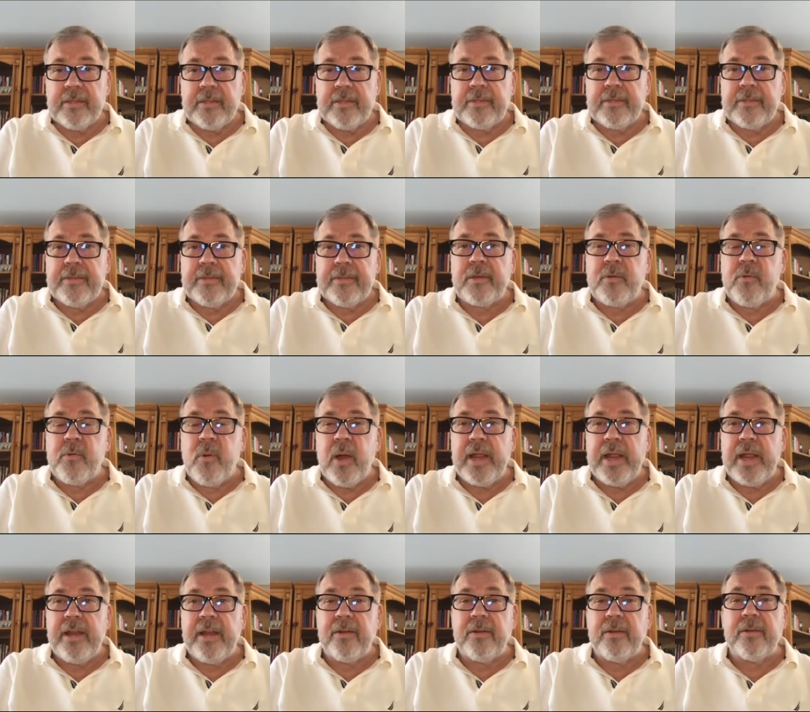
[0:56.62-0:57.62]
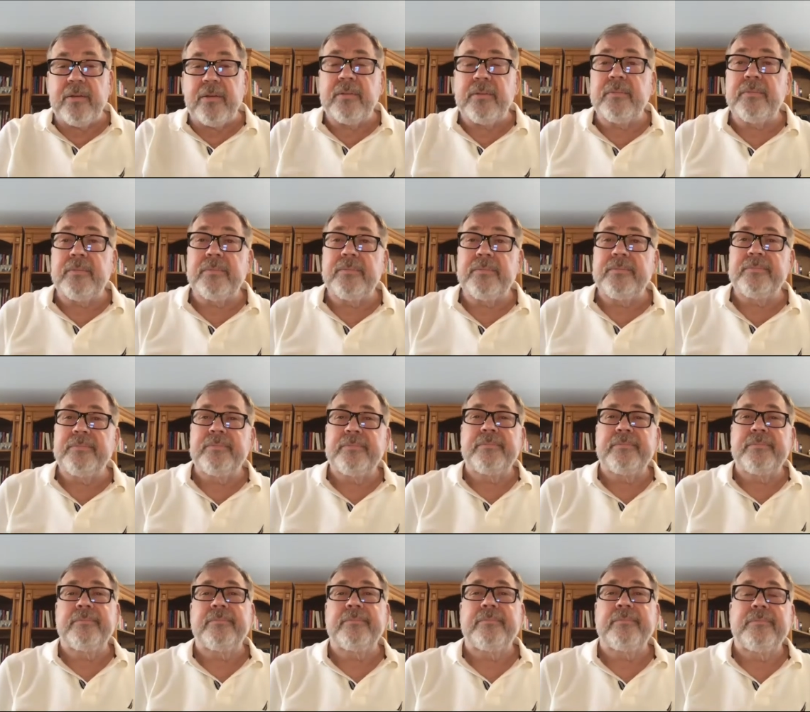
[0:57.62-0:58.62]
The choir,
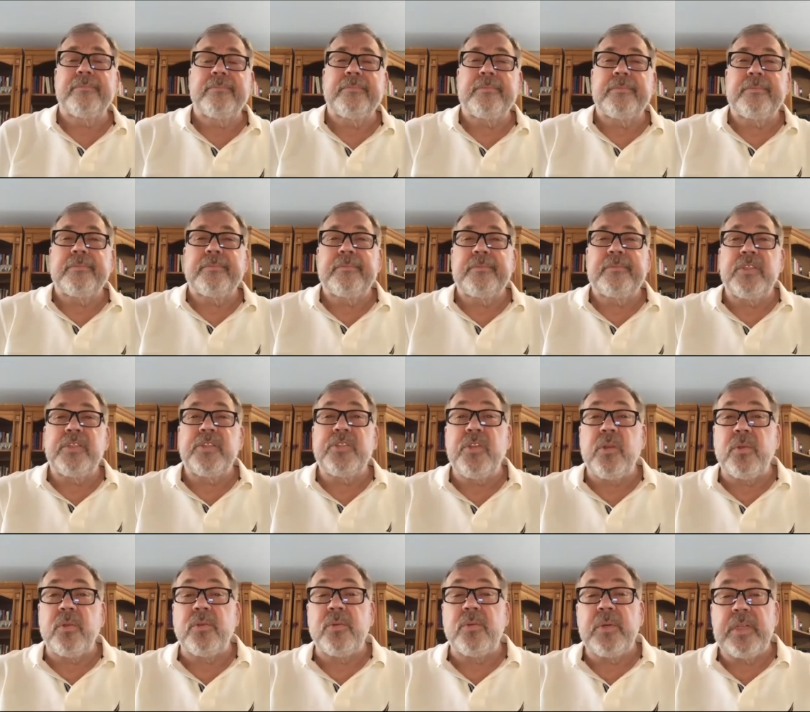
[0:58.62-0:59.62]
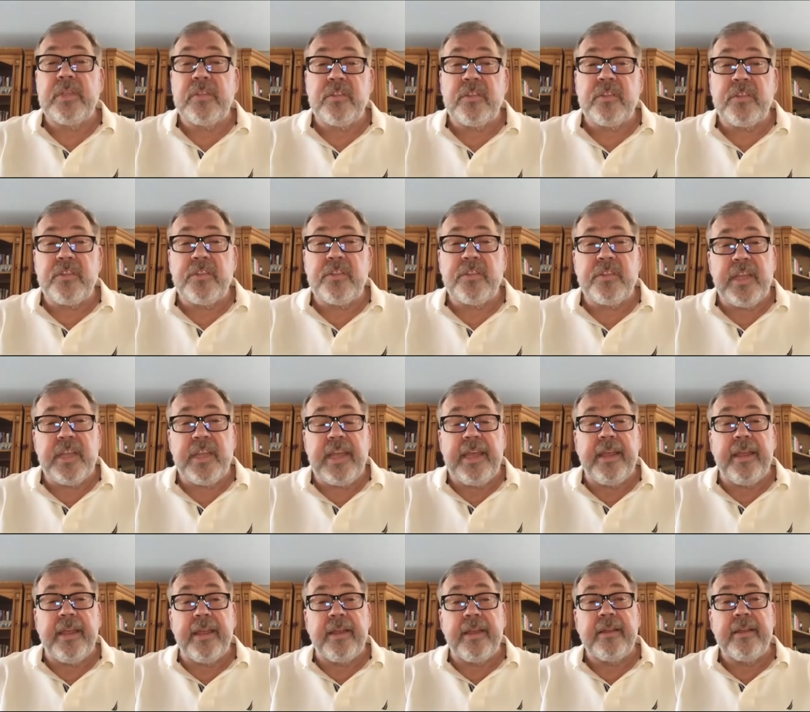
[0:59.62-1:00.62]
the soloists
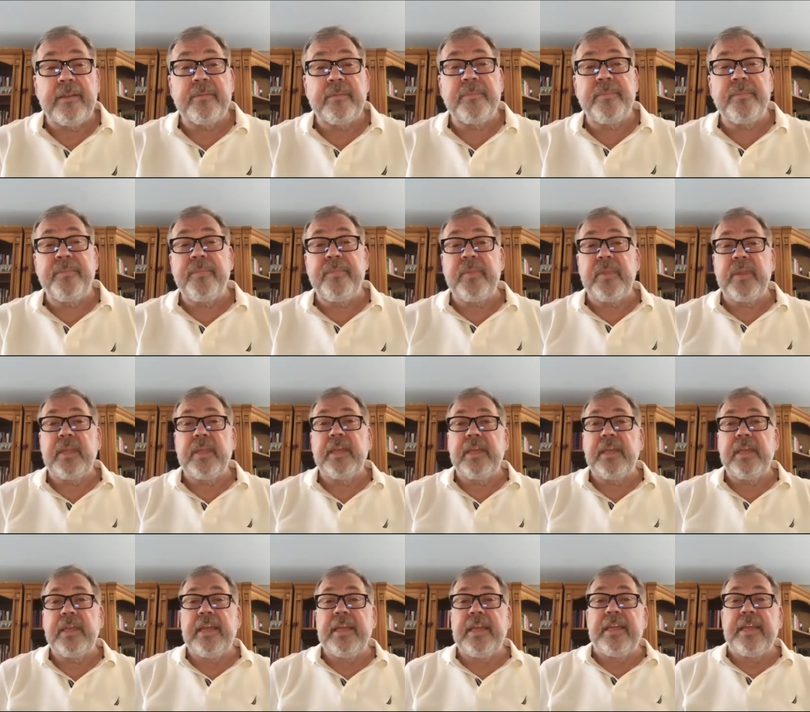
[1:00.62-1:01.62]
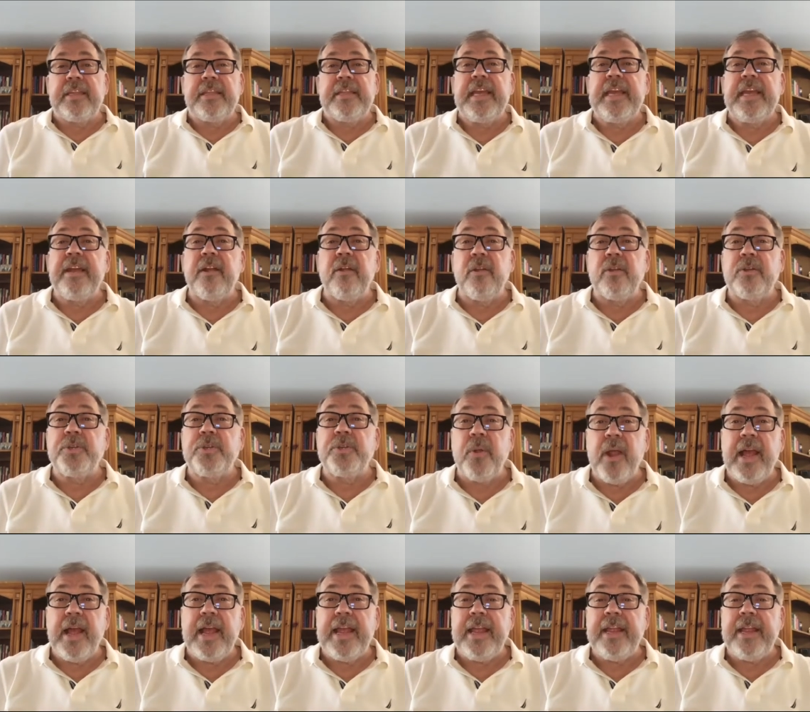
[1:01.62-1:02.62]
sing, they are
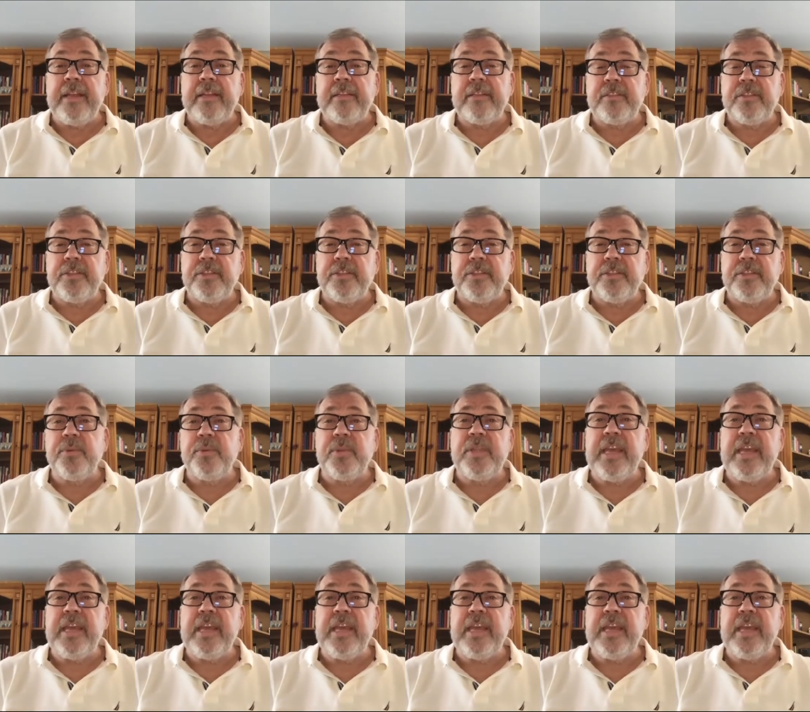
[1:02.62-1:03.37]
trying to do the